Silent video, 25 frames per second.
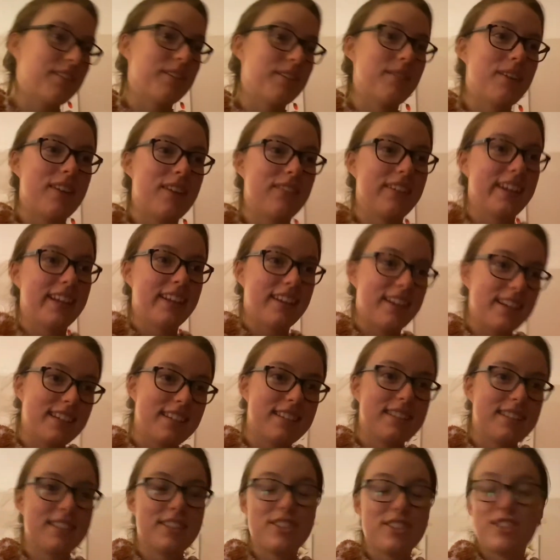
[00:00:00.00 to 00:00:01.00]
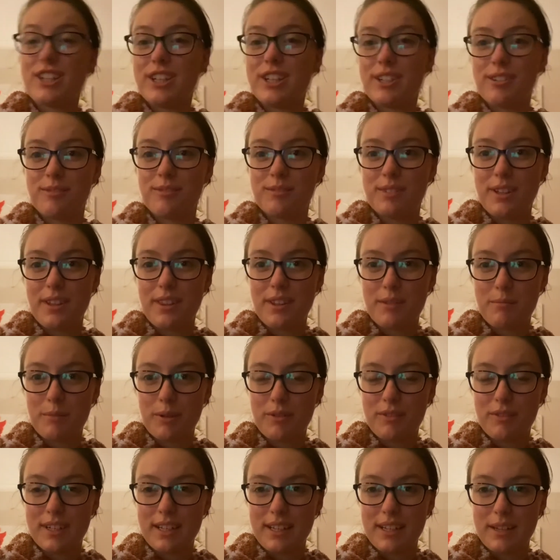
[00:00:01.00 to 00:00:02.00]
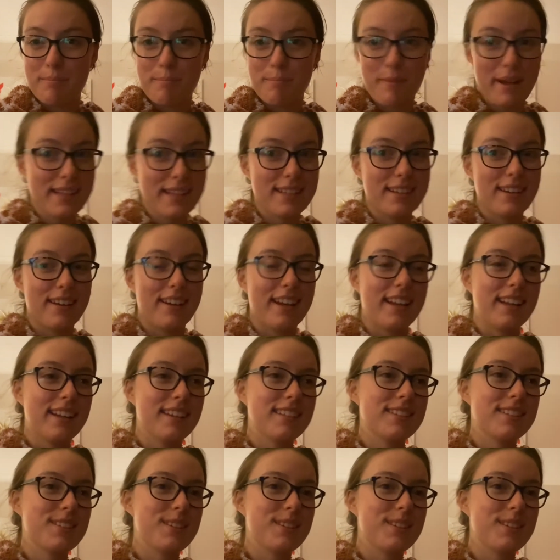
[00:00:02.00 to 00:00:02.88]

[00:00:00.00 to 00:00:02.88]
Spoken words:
having a nice chill, nothing but reading in bed night,